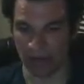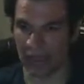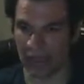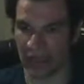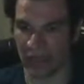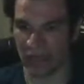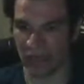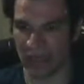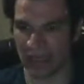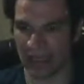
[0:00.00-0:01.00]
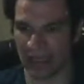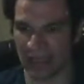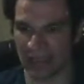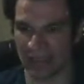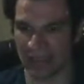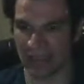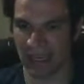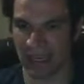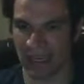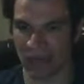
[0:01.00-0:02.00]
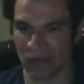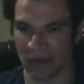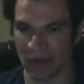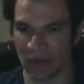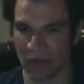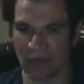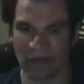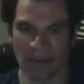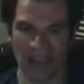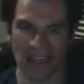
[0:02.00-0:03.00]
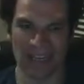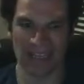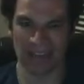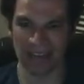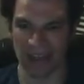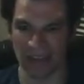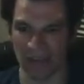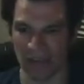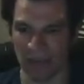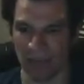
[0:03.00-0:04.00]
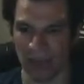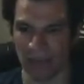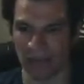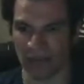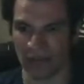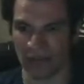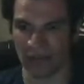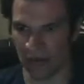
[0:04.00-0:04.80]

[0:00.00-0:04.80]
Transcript: If we check where we find this kind of pattern,